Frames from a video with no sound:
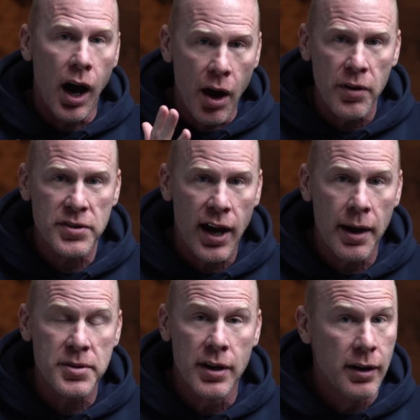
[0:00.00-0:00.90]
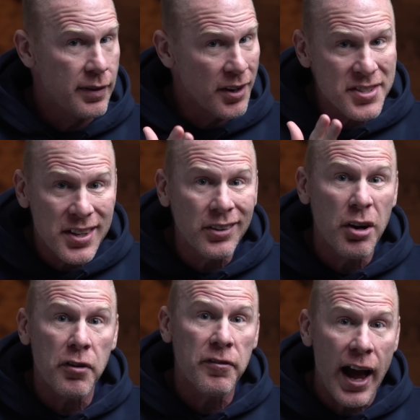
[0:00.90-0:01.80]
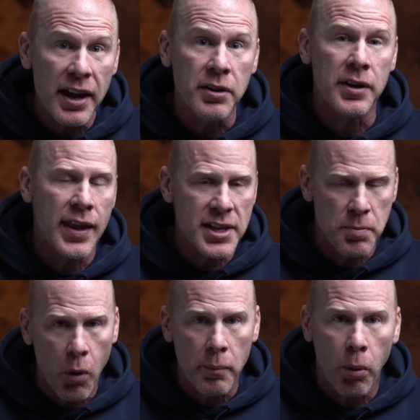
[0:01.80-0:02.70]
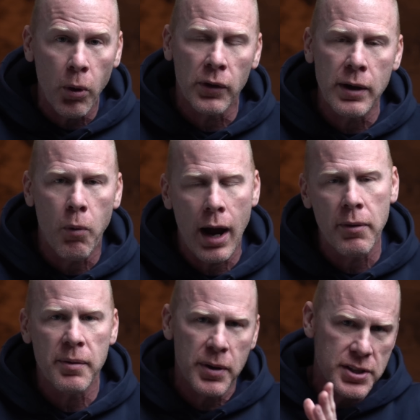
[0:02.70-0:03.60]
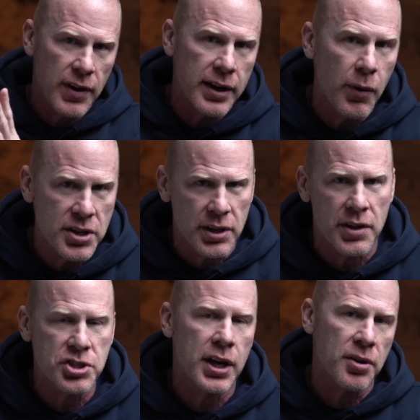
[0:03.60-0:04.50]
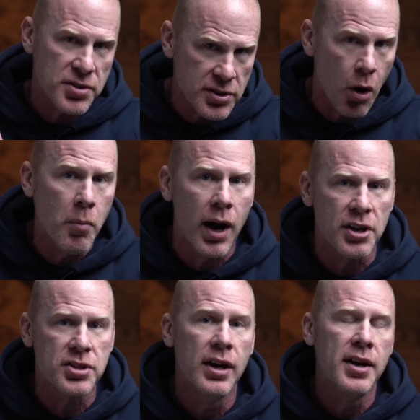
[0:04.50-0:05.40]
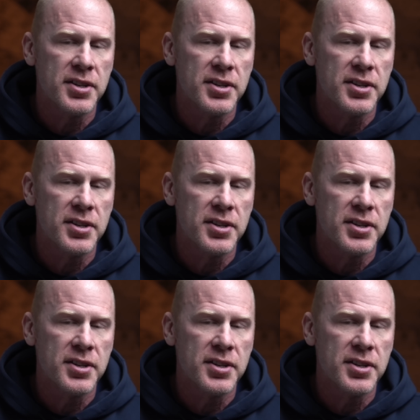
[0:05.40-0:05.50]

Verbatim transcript: Other times, they're still overvalued. And that's more importantly why we preach valuation on this channel so much.